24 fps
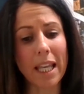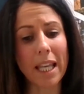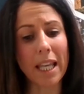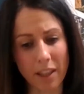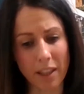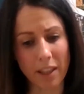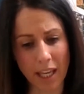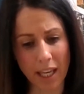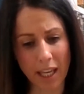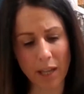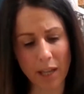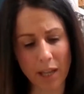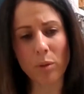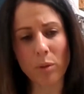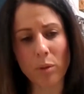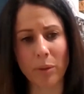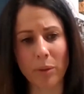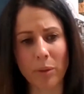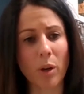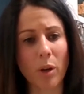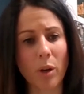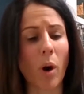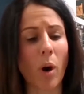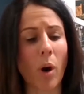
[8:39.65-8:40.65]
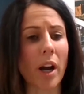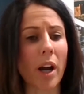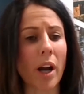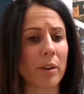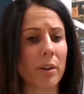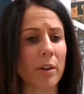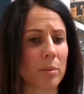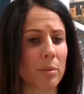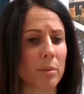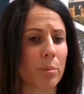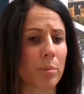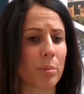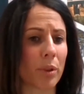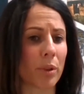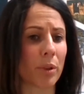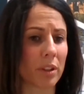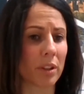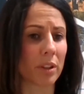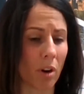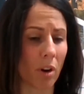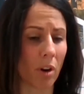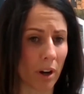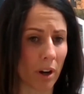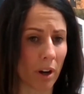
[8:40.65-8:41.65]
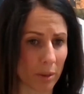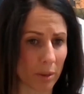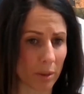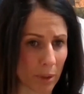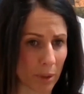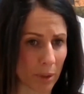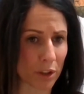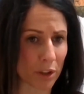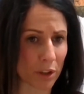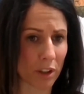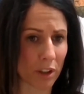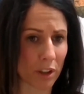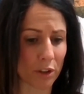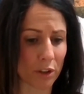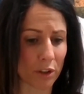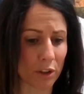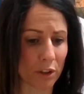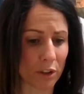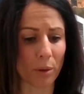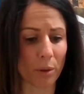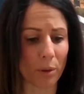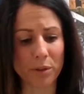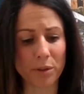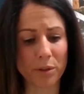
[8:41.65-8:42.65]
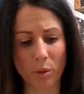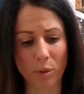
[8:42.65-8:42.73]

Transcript: they would be required to put on emission controls.